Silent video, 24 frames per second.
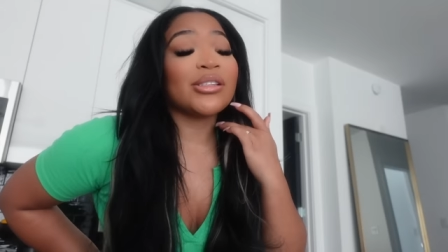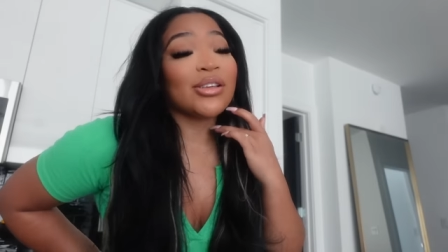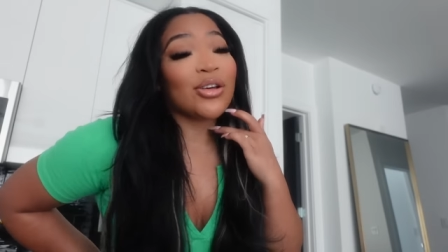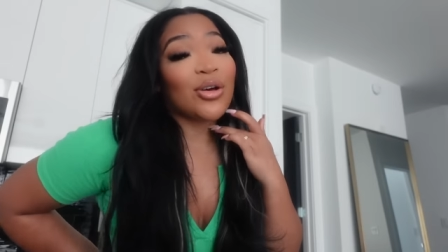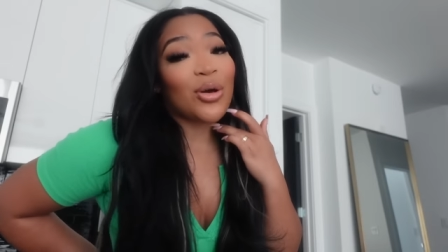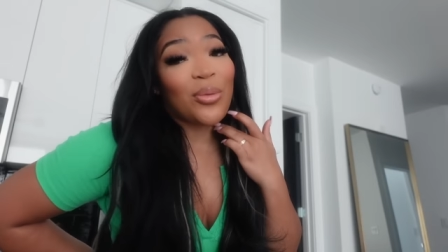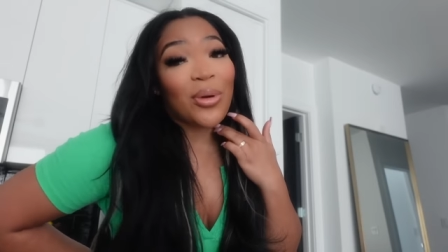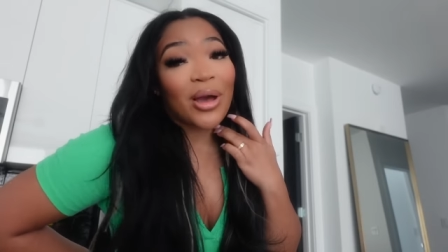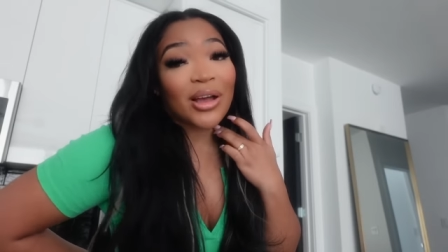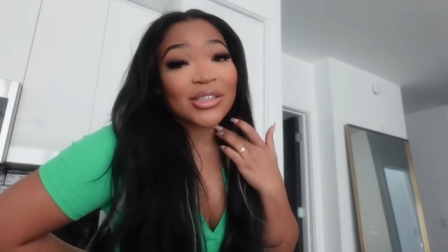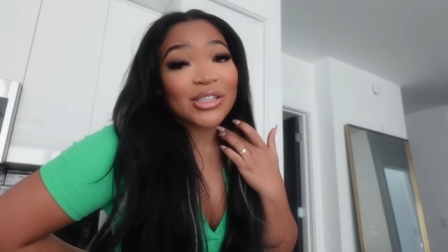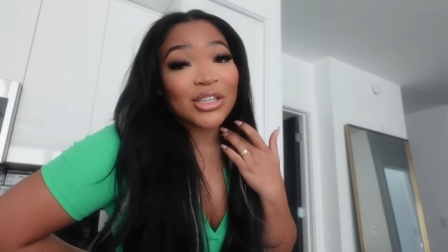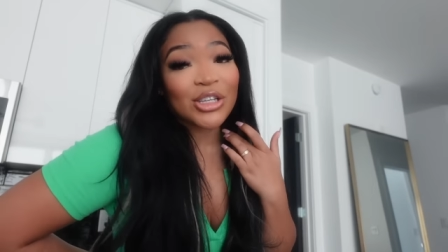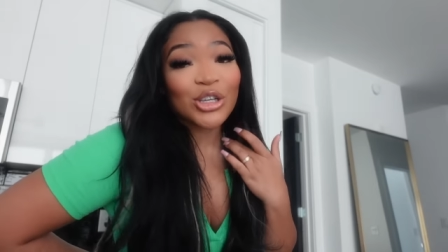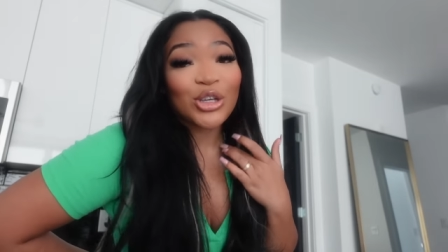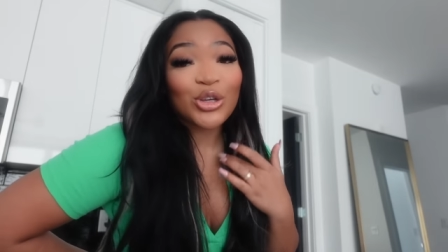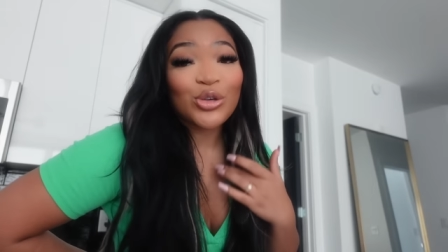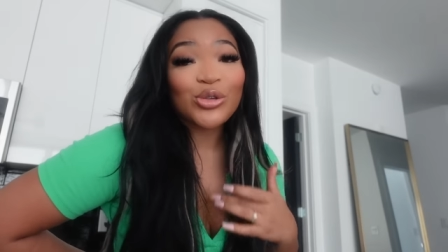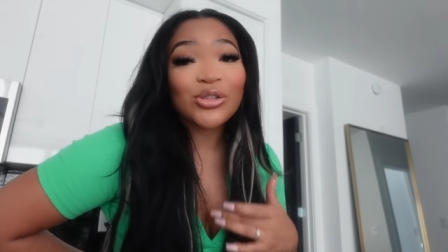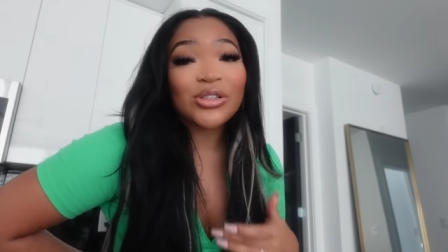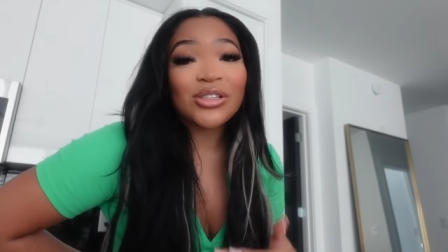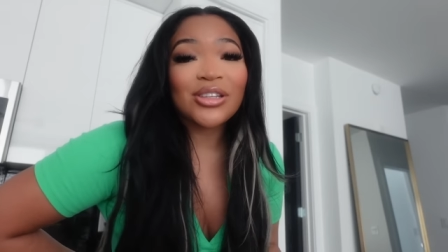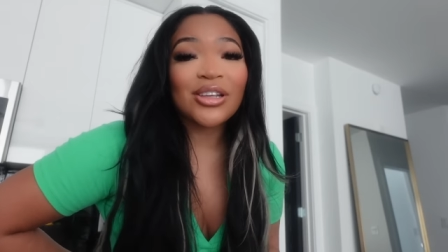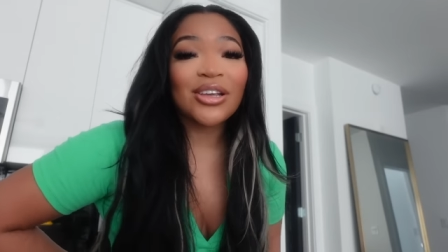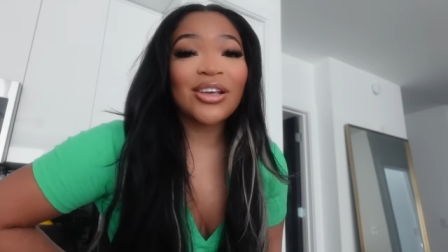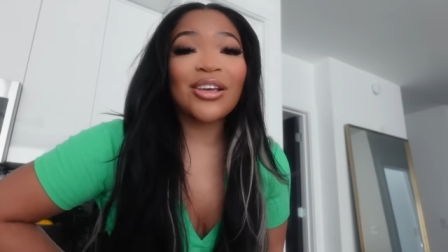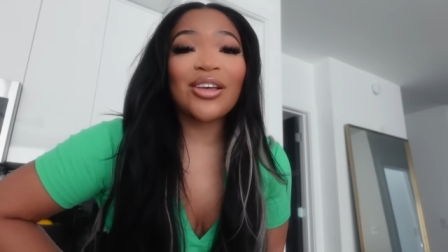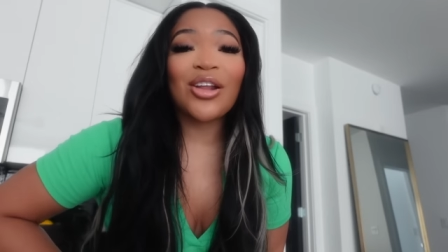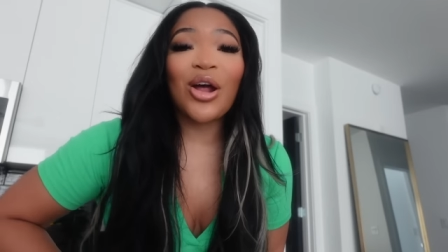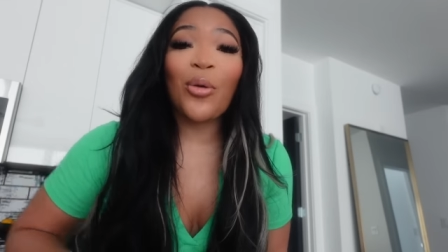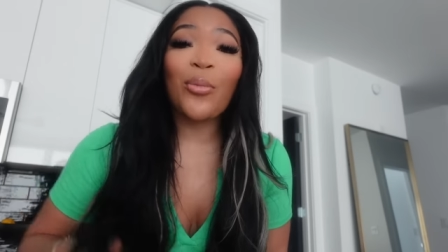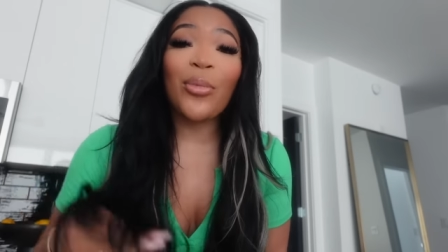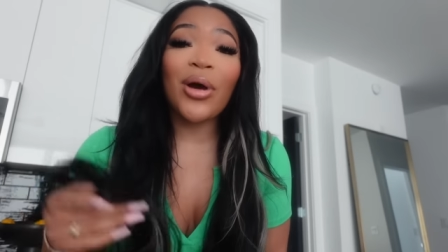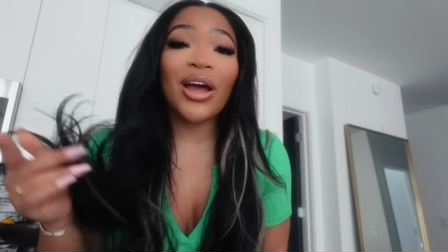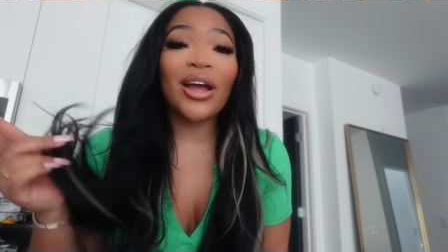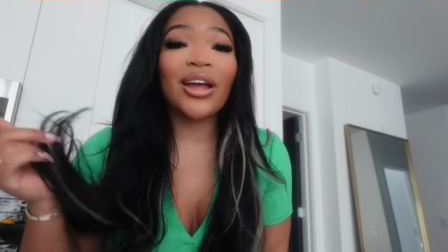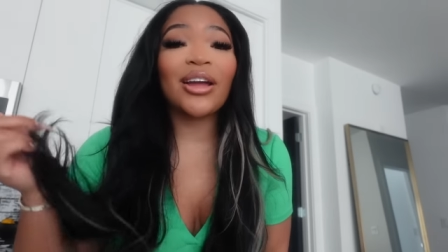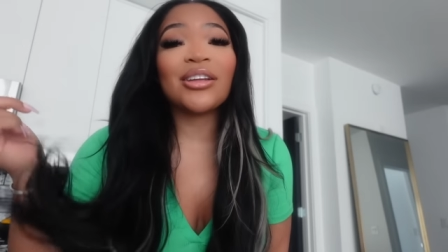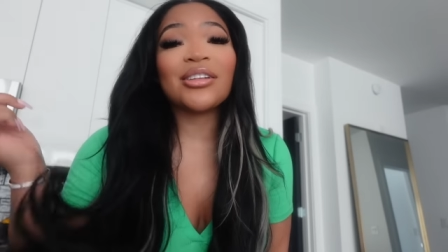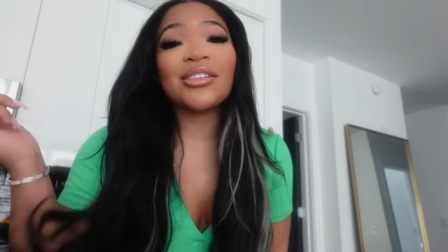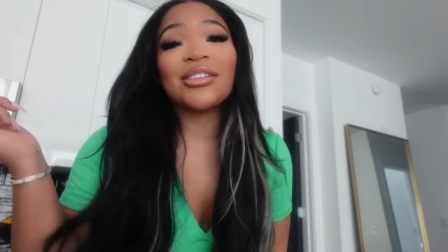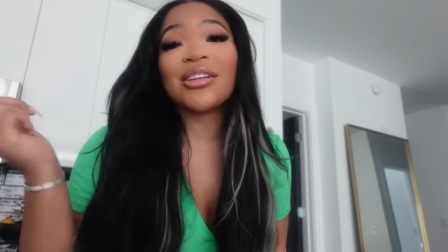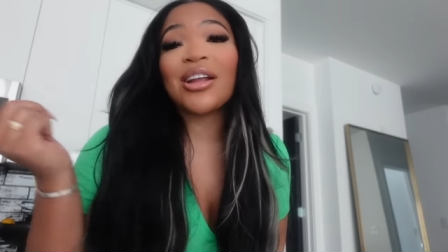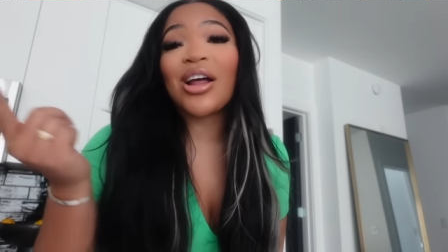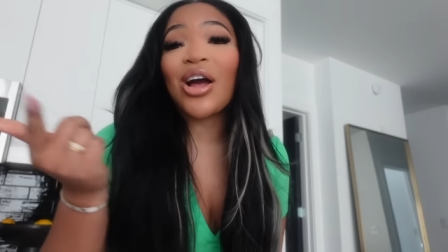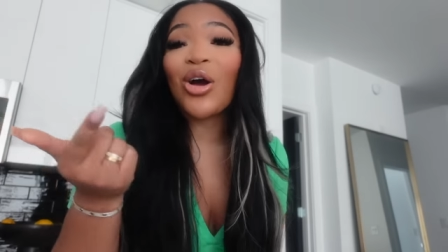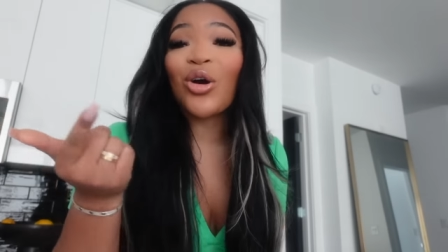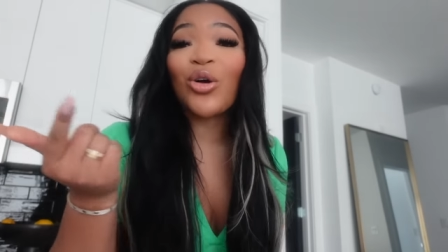to go back to houston on my
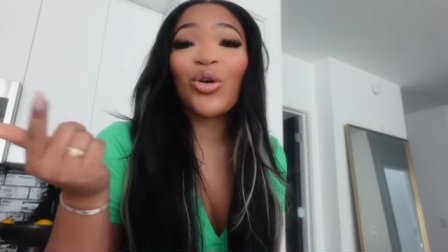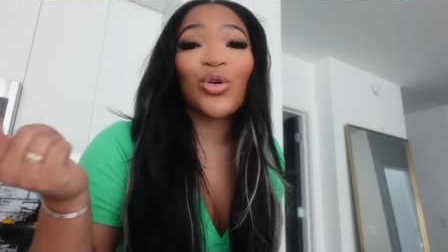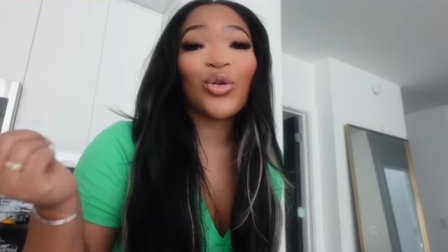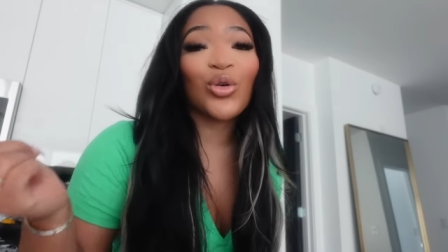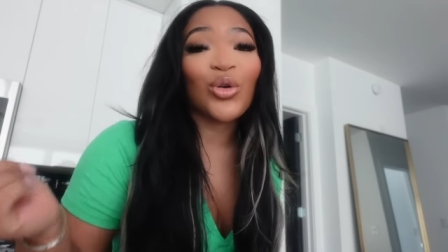h-town